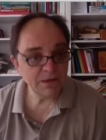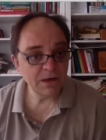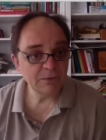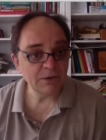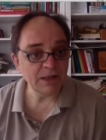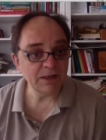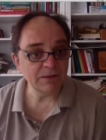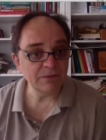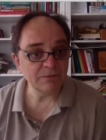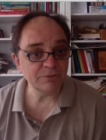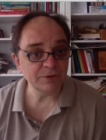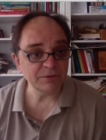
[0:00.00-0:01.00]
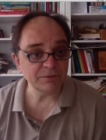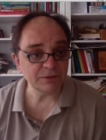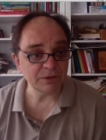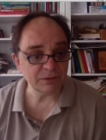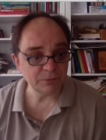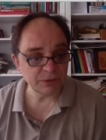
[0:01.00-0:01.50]
Well, first of
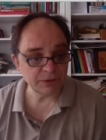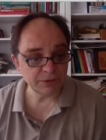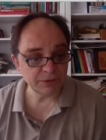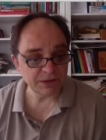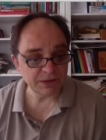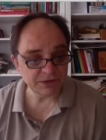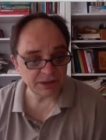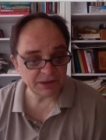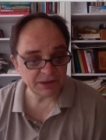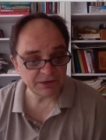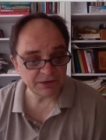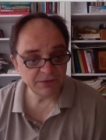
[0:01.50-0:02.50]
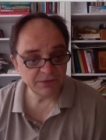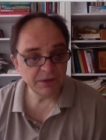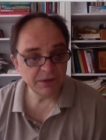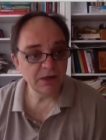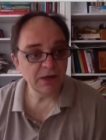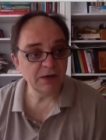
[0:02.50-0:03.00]
all, we can check here.
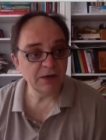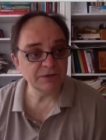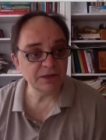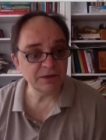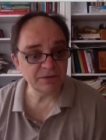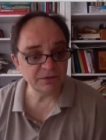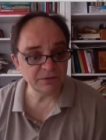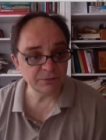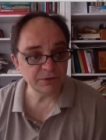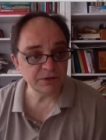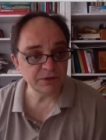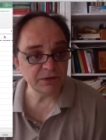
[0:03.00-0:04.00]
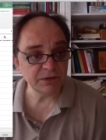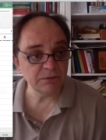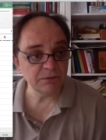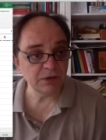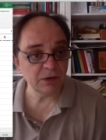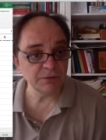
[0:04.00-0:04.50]
I've done this with the
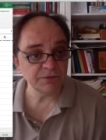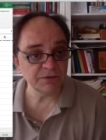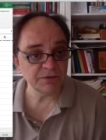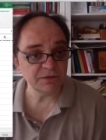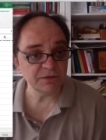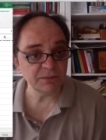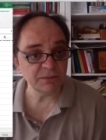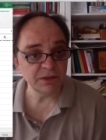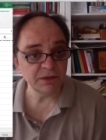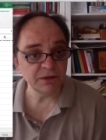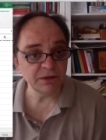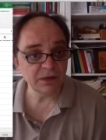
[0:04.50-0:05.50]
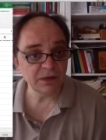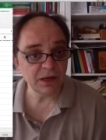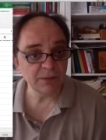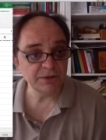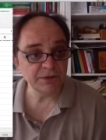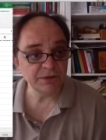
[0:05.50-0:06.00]
old system here,
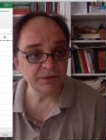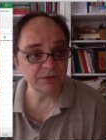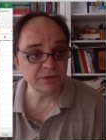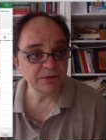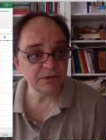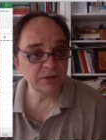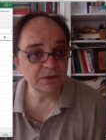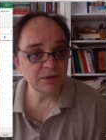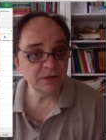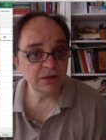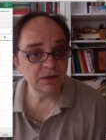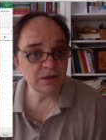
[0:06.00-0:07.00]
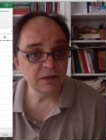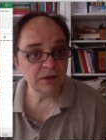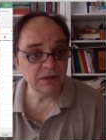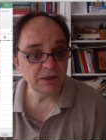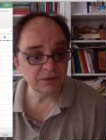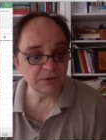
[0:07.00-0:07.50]
up here,
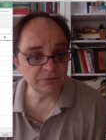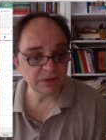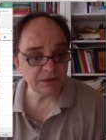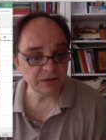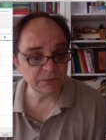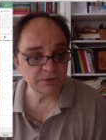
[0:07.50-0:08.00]
and I've done it with